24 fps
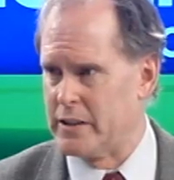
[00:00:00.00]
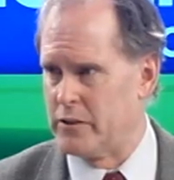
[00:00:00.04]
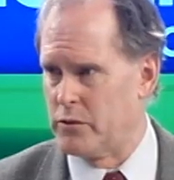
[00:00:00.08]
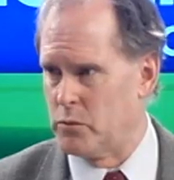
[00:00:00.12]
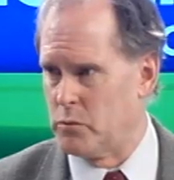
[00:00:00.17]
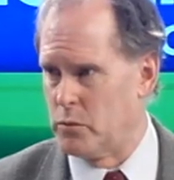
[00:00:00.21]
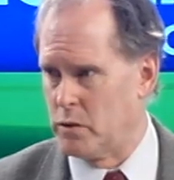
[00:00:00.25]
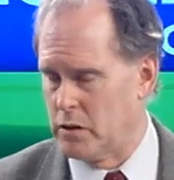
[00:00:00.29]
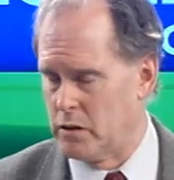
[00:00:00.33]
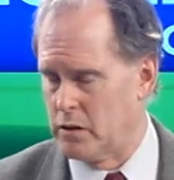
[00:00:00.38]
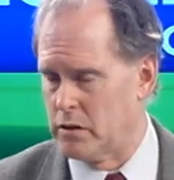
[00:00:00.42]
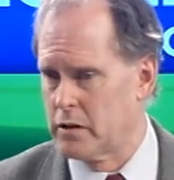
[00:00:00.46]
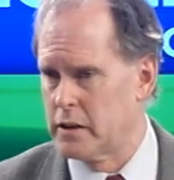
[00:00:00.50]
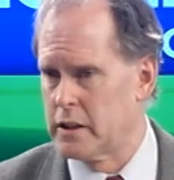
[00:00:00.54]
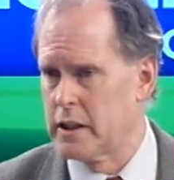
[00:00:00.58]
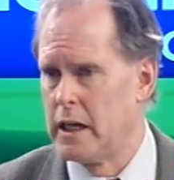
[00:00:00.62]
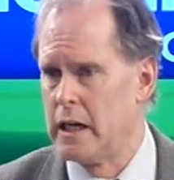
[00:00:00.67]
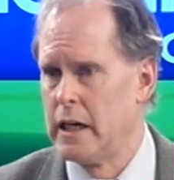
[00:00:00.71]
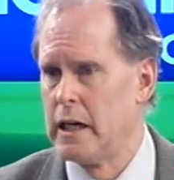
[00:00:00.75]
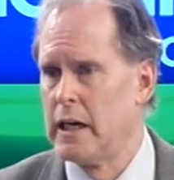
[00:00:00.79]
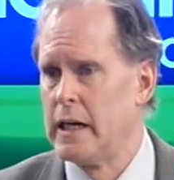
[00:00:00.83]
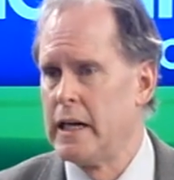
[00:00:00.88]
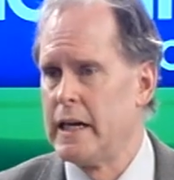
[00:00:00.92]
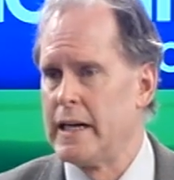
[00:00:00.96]
in the world,
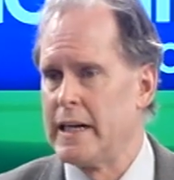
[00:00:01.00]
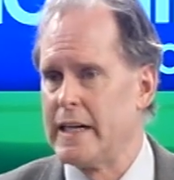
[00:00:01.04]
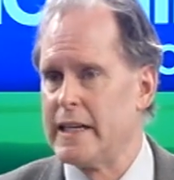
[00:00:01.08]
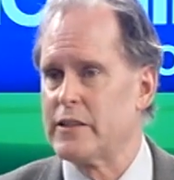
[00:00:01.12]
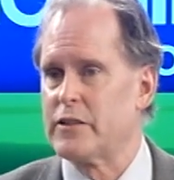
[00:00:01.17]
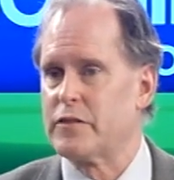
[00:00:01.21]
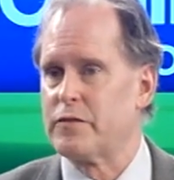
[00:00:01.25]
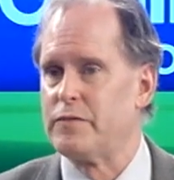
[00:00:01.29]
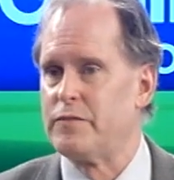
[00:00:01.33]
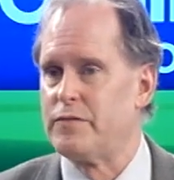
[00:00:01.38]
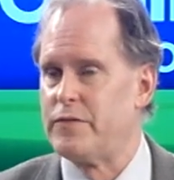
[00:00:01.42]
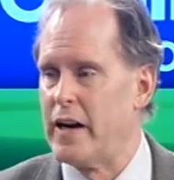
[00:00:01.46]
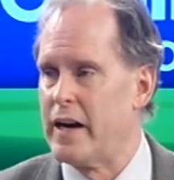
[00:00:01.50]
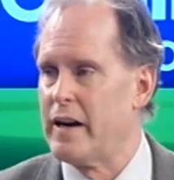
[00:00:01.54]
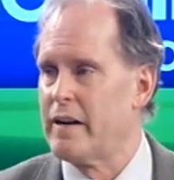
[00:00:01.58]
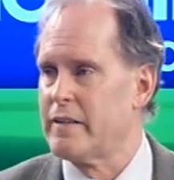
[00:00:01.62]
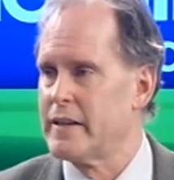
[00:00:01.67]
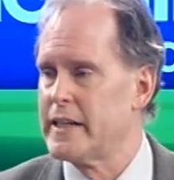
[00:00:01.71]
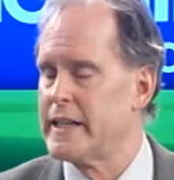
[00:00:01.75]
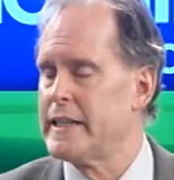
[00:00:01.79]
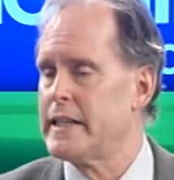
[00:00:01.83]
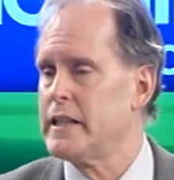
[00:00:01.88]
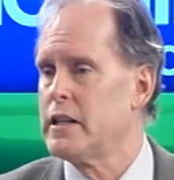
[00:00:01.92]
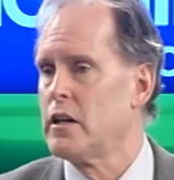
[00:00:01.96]
it's
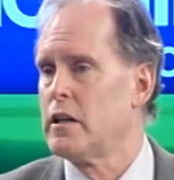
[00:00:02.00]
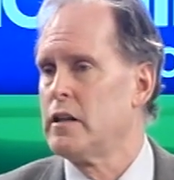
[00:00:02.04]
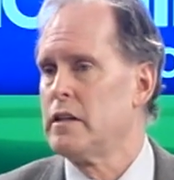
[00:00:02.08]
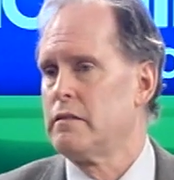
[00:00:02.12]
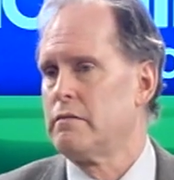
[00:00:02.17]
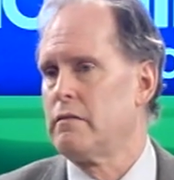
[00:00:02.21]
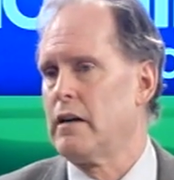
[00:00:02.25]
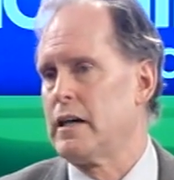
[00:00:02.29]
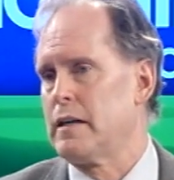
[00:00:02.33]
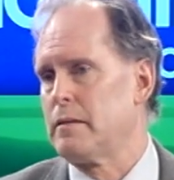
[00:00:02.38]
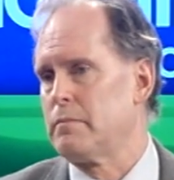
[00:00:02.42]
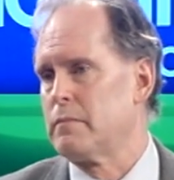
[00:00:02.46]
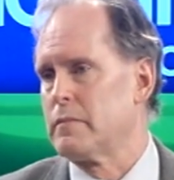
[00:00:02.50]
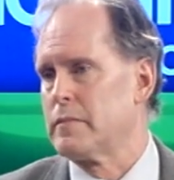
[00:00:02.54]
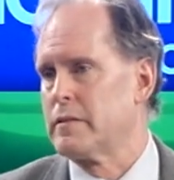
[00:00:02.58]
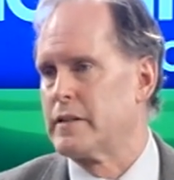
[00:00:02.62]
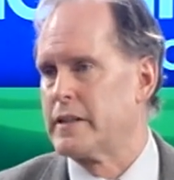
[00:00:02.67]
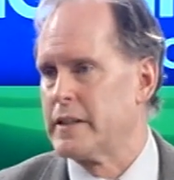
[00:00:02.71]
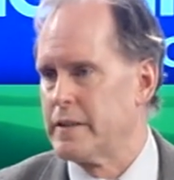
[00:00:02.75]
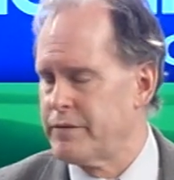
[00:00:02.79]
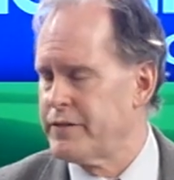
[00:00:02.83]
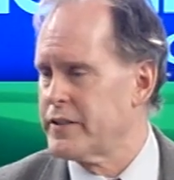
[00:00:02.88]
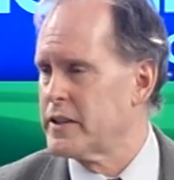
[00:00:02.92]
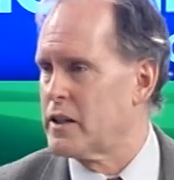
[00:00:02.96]
very
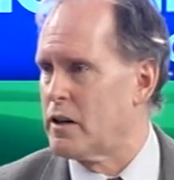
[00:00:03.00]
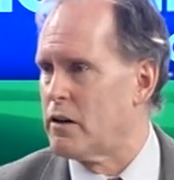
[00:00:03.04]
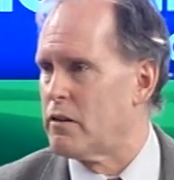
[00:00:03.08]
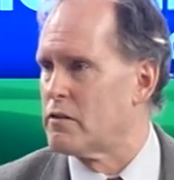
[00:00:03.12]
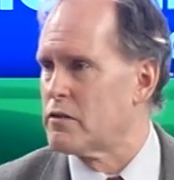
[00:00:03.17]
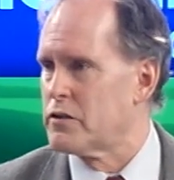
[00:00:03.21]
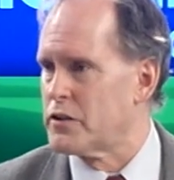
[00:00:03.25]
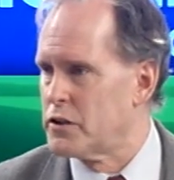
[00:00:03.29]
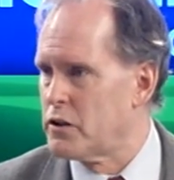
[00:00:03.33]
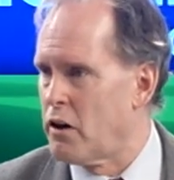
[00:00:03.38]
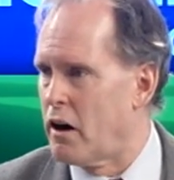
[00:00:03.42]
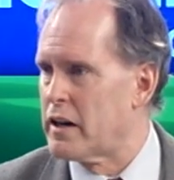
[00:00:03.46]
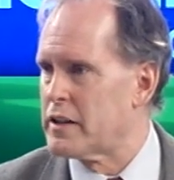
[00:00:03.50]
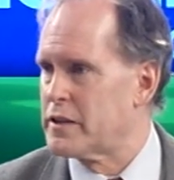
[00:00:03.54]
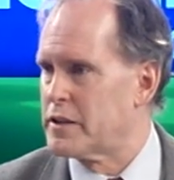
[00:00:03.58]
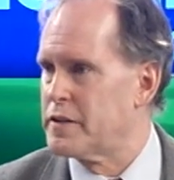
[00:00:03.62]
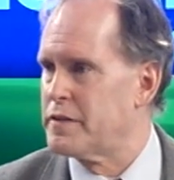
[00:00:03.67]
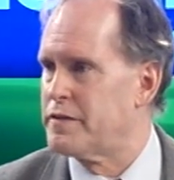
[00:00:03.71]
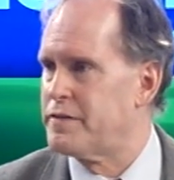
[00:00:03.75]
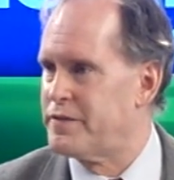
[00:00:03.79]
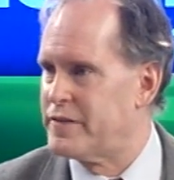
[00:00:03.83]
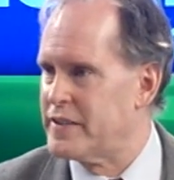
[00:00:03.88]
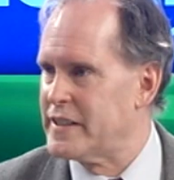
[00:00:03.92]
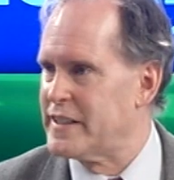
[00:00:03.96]
difficult not to
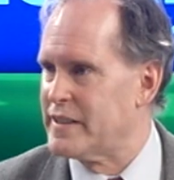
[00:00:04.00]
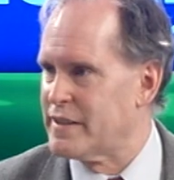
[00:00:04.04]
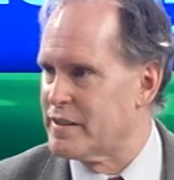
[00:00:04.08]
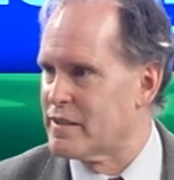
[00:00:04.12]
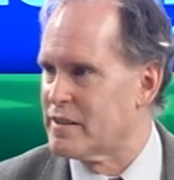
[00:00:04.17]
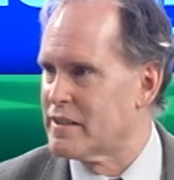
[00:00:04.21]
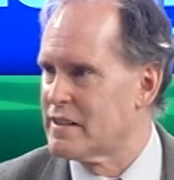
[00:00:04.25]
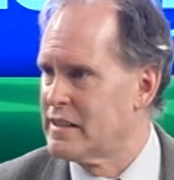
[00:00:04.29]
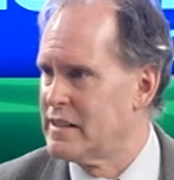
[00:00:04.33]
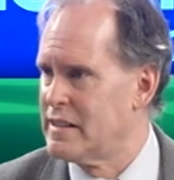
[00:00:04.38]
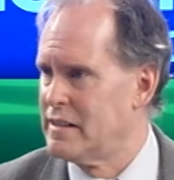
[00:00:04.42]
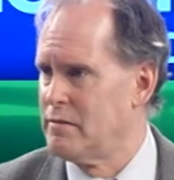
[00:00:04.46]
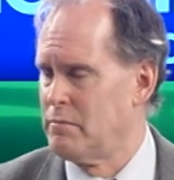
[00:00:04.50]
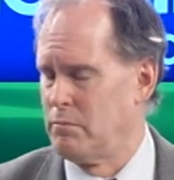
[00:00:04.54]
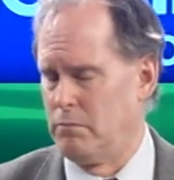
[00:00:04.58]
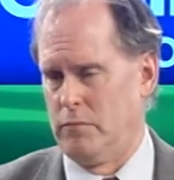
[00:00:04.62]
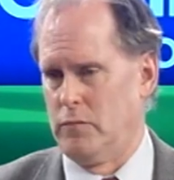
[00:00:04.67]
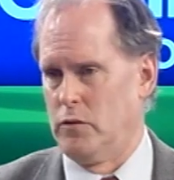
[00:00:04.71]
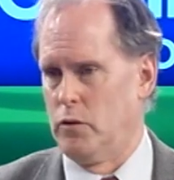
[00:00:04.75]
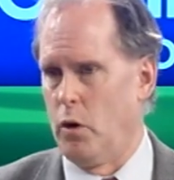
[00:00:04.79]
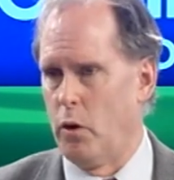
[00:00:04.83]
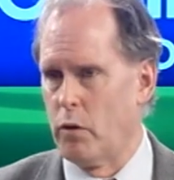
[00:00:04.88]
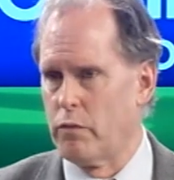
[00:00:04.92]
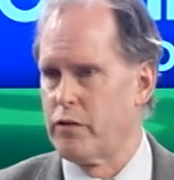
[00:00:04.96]
feel
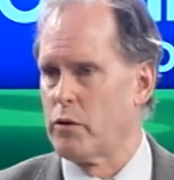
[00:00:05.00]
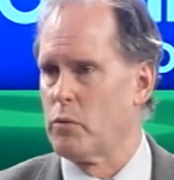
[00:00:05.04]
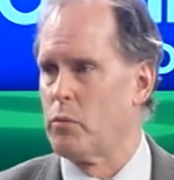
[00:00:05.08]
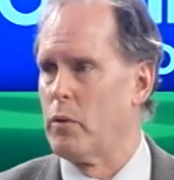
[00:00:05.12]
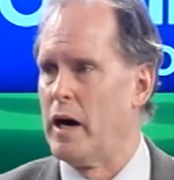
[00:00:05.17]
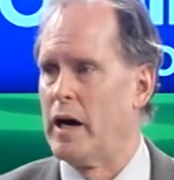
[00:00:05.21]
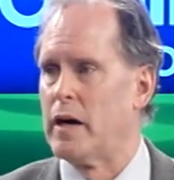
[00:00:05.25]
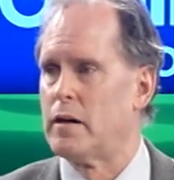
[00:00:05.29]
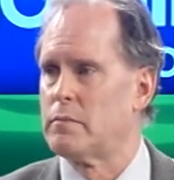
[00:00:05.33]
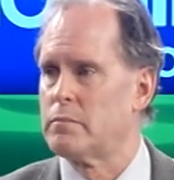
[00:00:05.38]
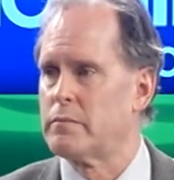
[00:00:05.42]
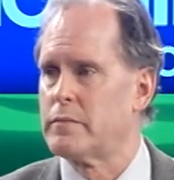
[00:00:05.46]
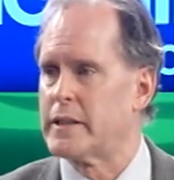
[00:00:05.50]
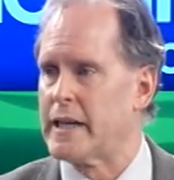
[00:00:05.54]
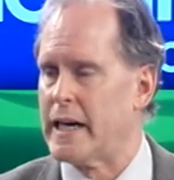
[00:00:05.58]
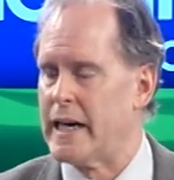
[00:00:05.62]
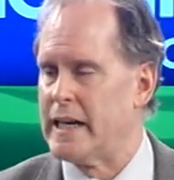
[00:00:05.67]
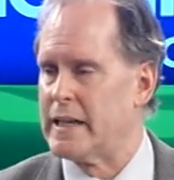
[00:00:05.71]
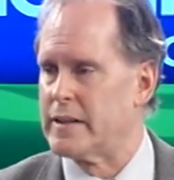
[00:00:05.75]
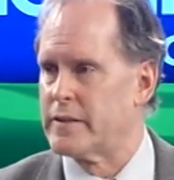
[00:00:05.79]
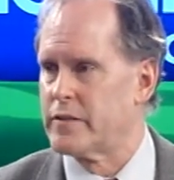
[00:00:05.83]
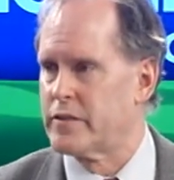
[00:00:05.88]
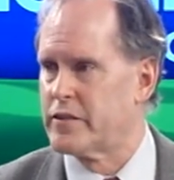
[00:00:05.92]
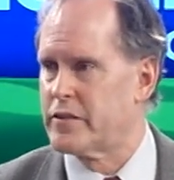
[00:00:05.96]
overwhelmed
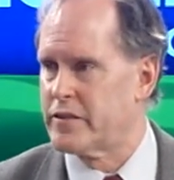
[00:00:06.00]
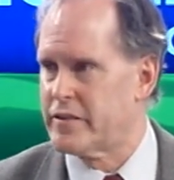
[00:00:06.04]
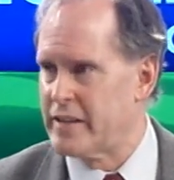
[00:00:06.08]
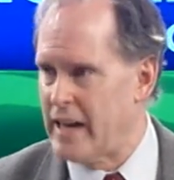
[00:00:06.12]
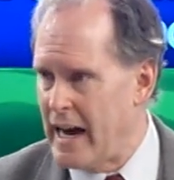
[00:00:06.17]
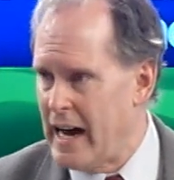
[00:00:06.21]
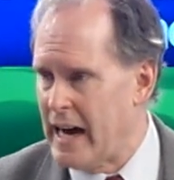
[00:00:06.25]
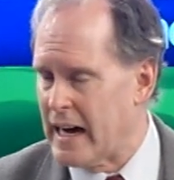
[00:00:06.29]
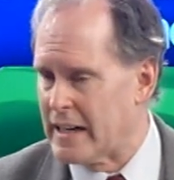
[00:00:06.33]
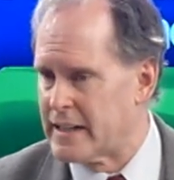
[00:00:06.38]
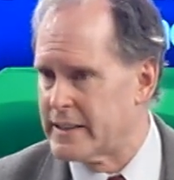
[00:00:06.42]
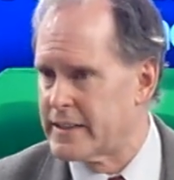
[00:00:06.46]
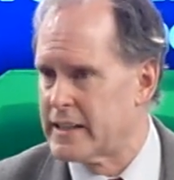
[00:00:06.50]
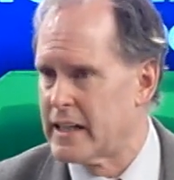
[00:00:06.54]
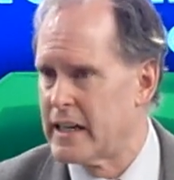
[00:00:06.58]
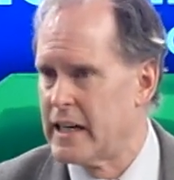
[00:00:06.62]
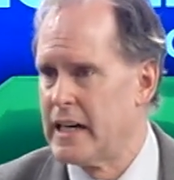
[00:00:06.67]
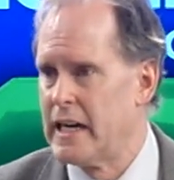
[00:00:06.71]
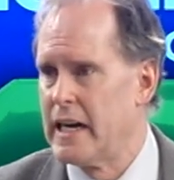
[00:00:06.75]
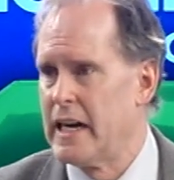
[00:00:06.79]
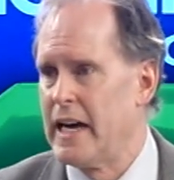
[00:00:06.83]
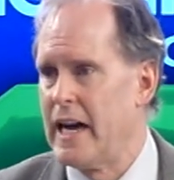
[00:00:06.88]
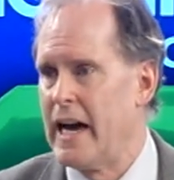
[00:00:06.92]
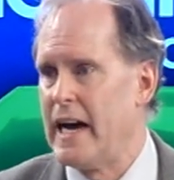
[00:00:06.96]
and sad.
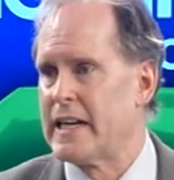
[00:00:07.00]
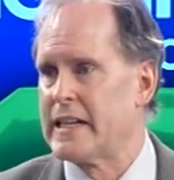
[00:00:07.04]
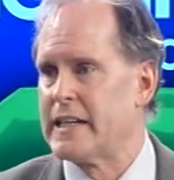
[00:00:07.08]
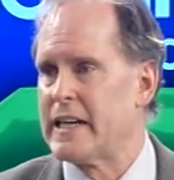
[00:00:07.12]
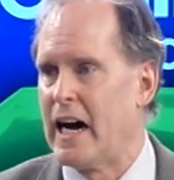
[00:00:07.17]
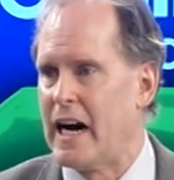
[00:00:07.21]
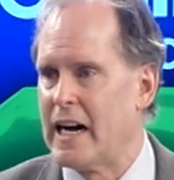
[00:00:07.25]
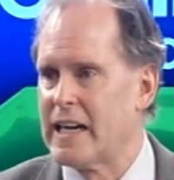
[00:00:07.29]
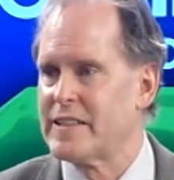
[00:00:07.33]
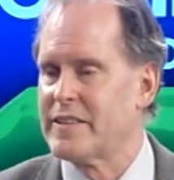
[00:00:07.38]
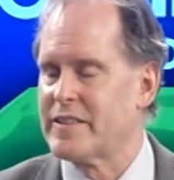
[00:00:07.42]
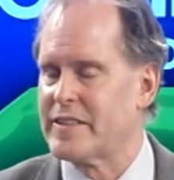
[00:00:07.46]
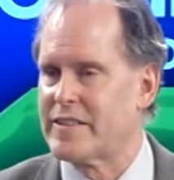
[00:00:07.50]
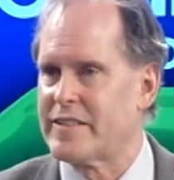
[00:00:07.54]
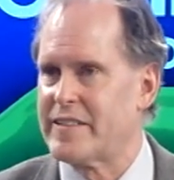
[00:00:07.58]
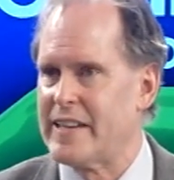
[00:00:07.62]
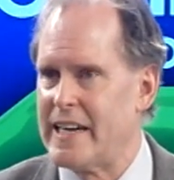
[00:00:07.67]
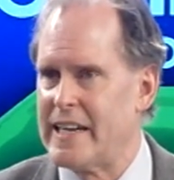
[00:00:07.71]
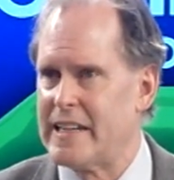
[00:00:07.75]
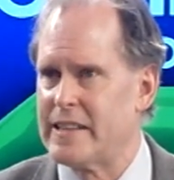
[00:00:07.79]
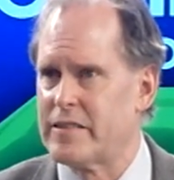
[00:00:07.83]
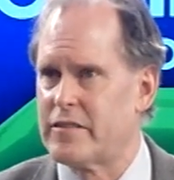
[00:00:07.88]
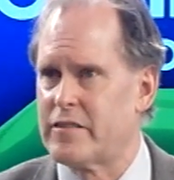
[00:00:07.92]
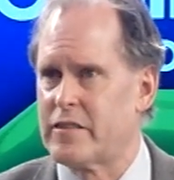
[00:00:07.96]
And Hunt
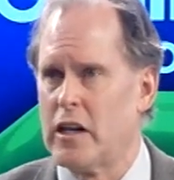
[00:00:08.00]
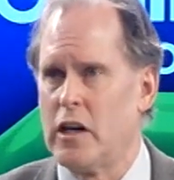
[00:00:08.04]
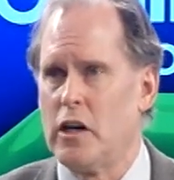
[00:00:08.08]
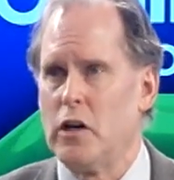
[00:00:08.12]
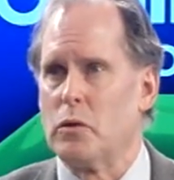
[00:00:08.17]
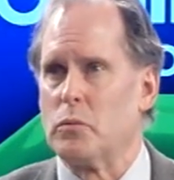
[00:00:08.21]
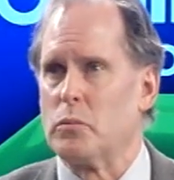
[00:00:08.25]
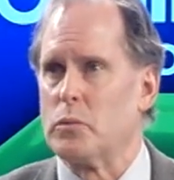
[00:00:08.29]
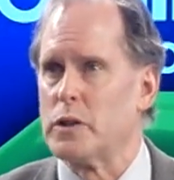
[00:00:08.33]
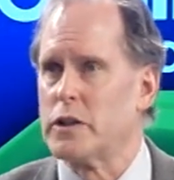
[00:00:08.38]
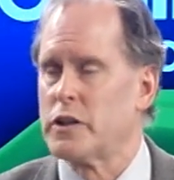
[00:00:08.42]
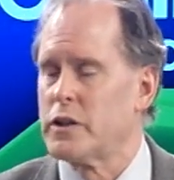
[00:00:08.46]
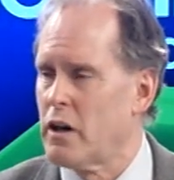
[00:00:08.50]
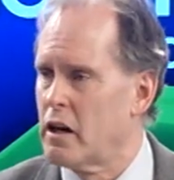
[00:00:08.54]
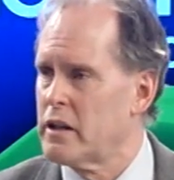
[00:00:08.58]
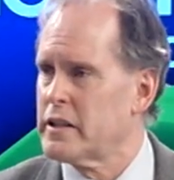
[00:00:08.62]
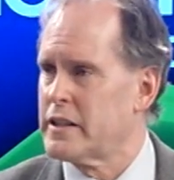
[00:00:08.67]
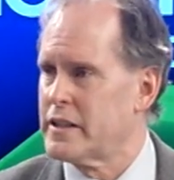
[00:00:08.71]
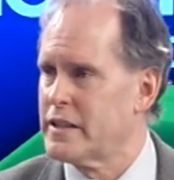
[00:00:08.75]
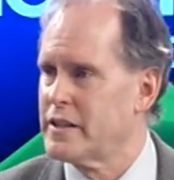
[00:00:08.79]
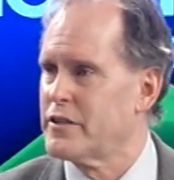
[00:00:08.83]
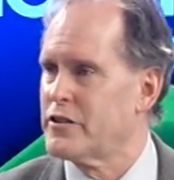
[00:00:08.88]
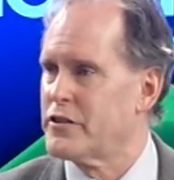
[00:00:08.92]
says, we're not going to